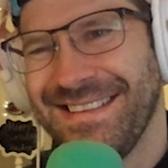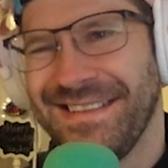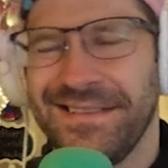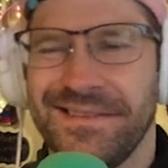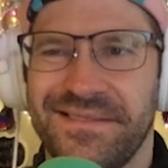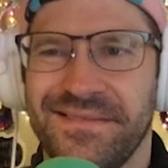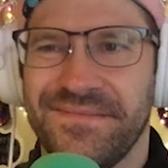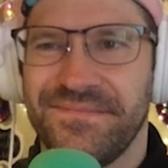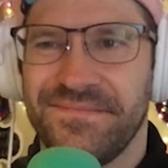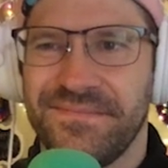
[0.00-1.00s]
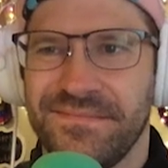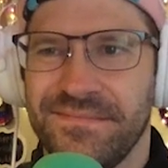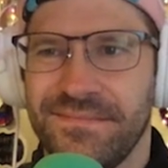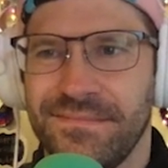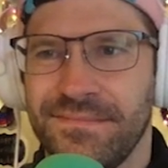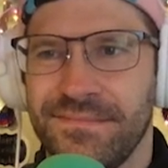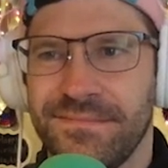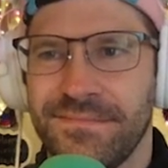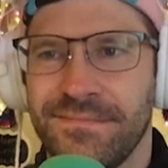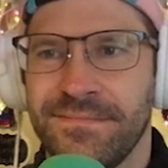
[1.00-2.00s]

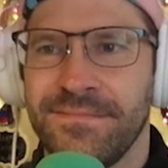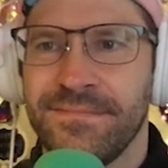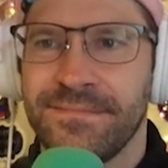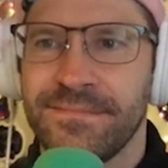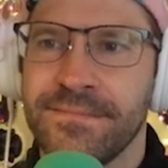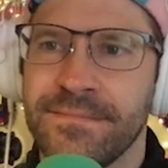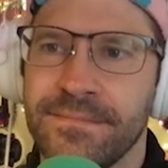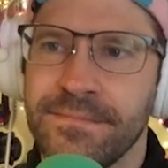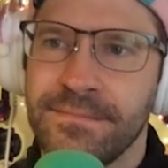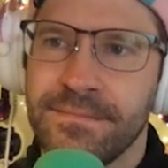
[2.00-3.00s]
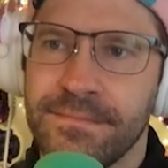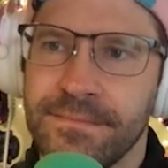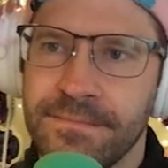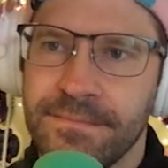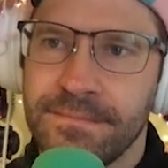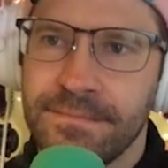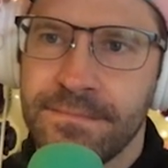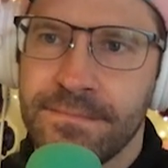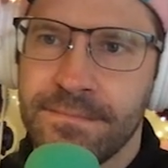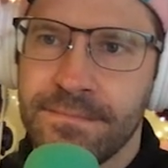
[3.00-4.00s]

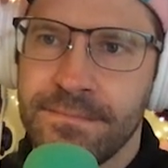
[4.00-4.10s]
No words are spoken by the person on screen.